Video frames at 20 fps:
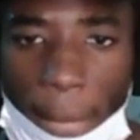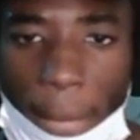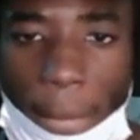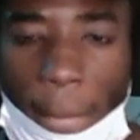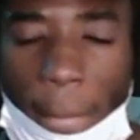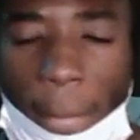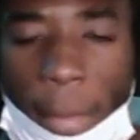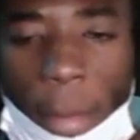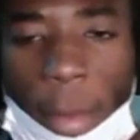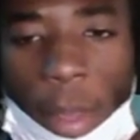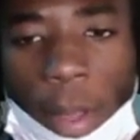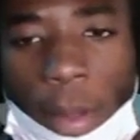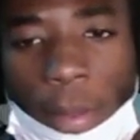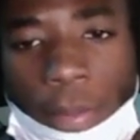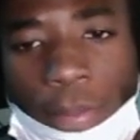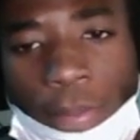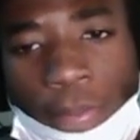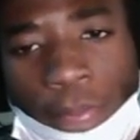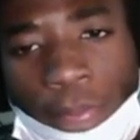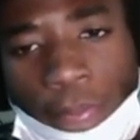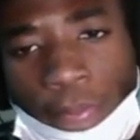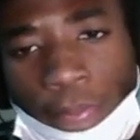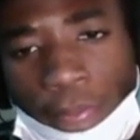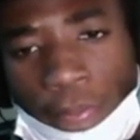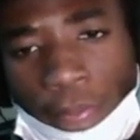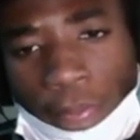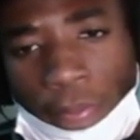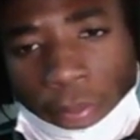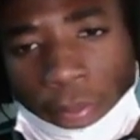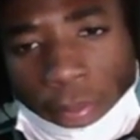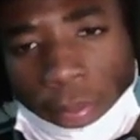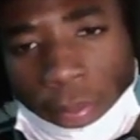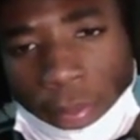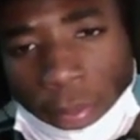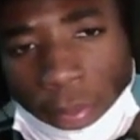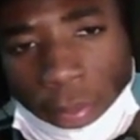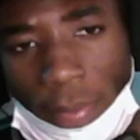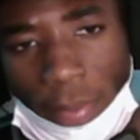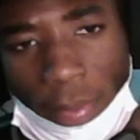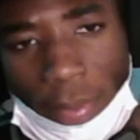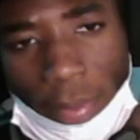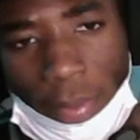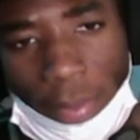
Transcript: [no speech]